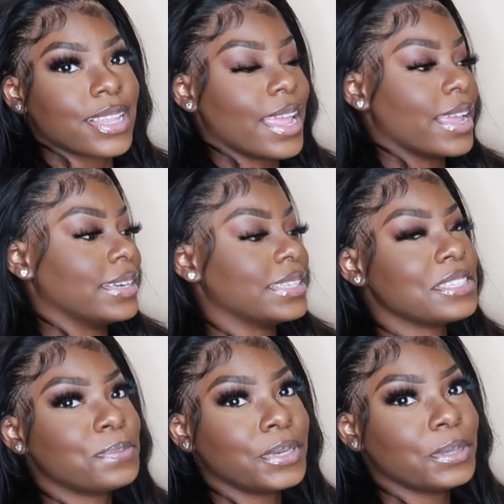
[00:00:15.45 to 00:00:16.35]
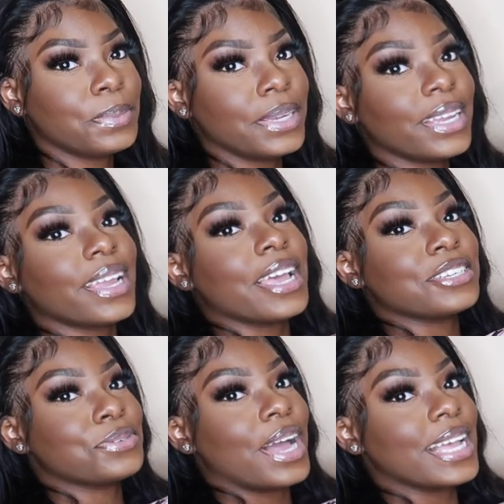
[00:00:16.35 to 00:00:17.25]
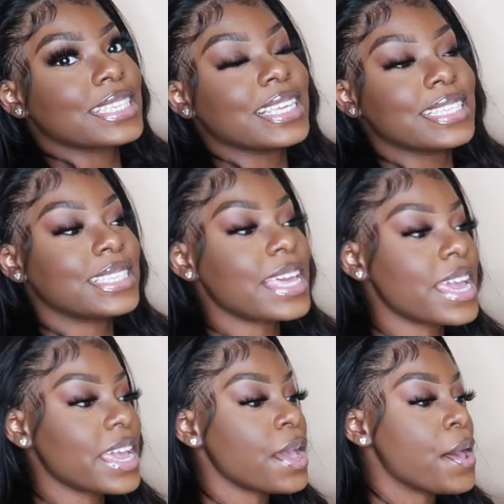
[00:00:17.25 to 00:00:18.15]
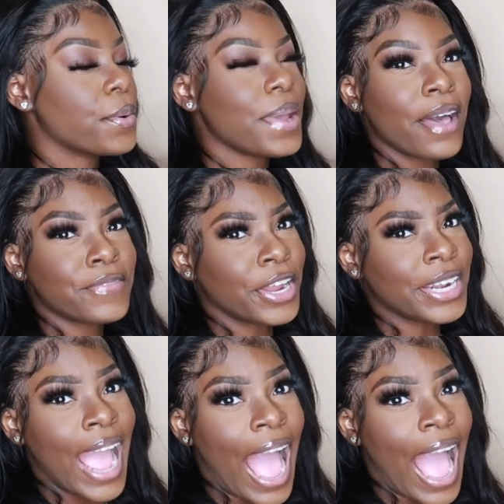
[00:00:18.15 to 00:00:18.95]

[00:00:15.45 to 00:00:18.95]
and it's pretty big as you guys can see we have 30